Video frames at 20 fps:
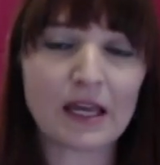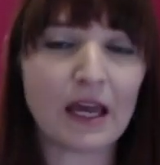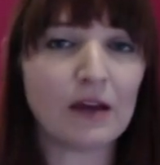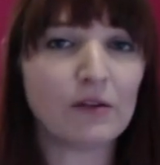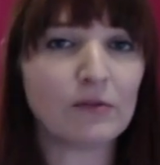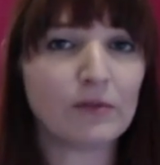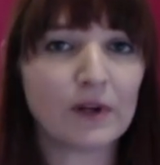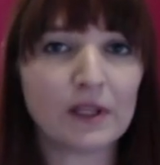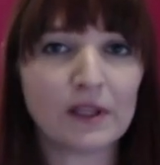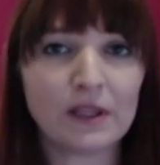
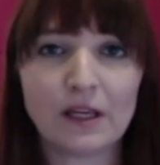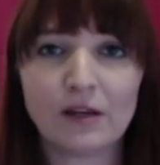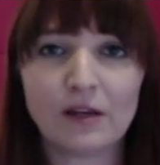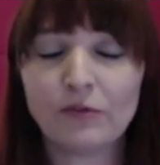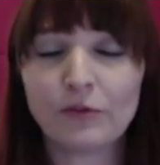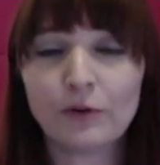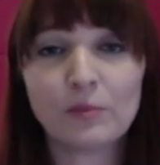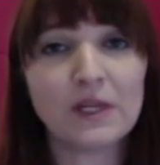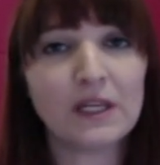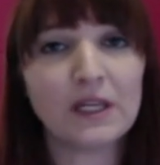Everything
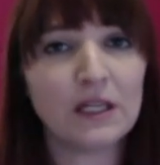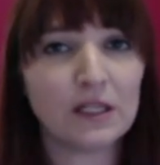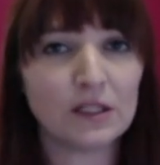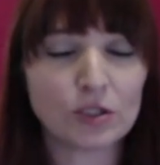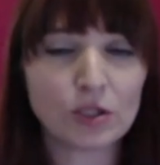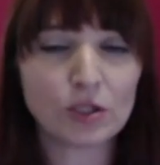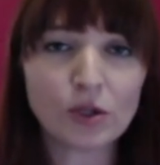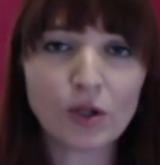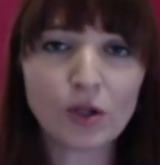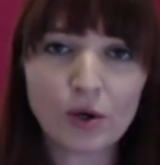from
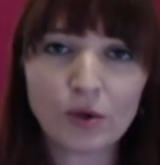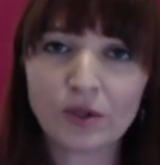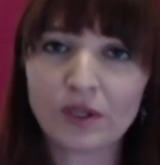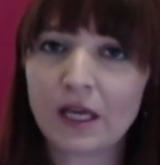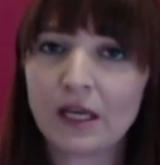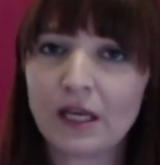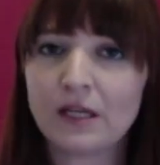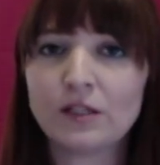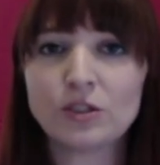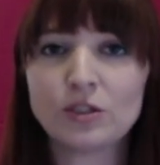kids'
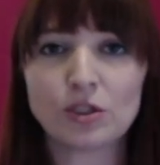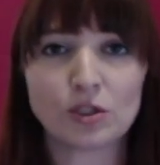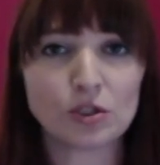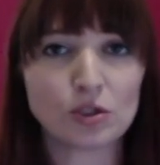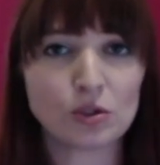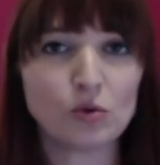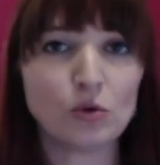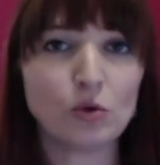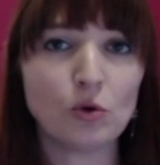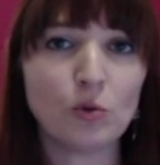clothing to
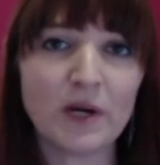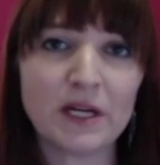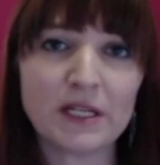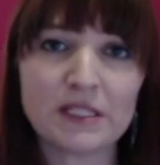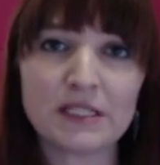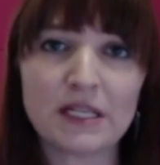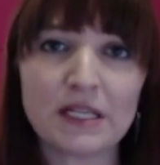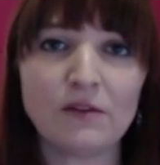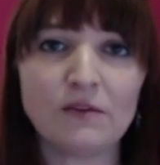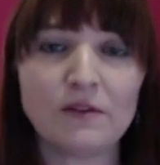school bus
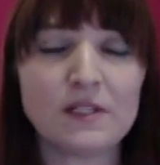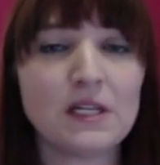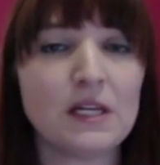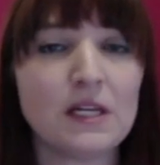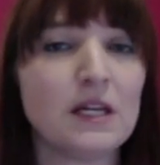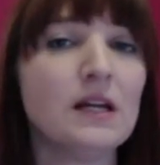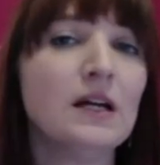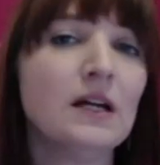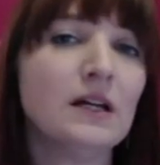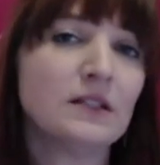
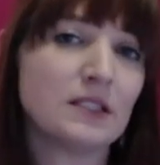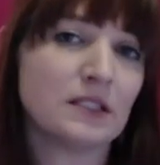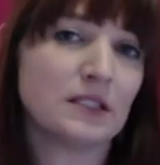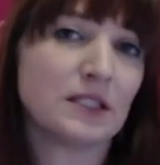safety to